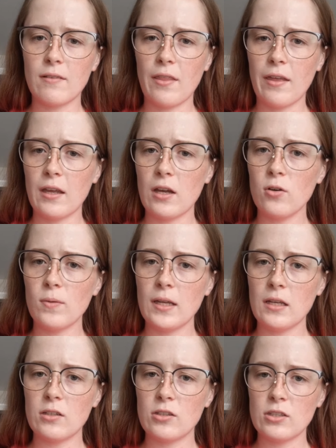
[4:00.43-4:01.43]
well, they go
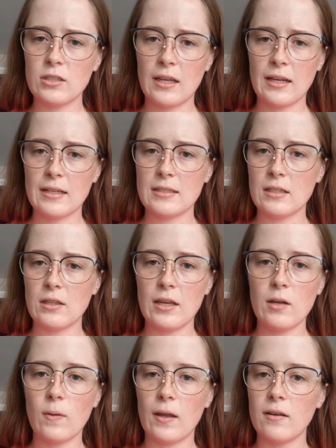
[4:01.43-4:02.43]
in just like it's a
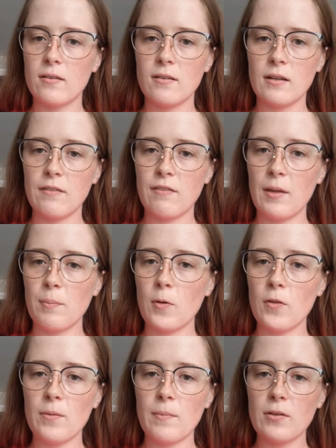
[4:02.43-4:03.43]
liquid. If I
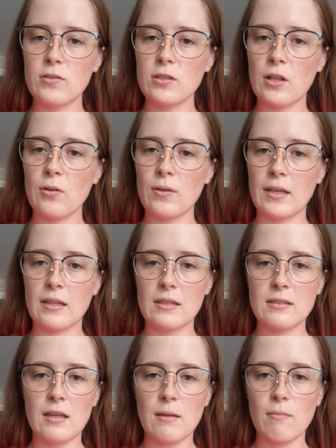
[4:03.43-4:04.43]
pull them out slowly,
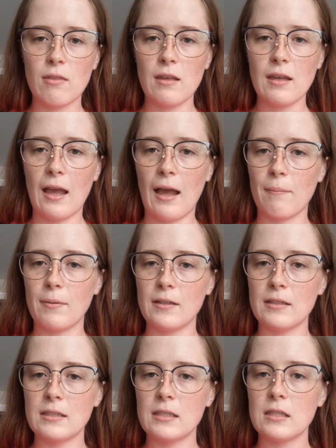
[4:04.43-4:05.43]
the same thing
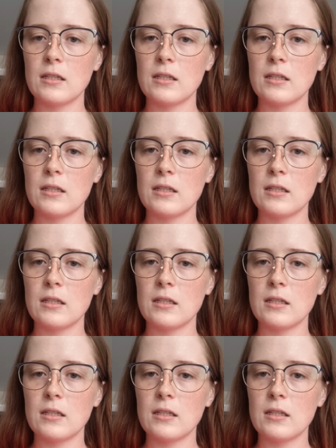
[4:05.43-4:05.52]
happens.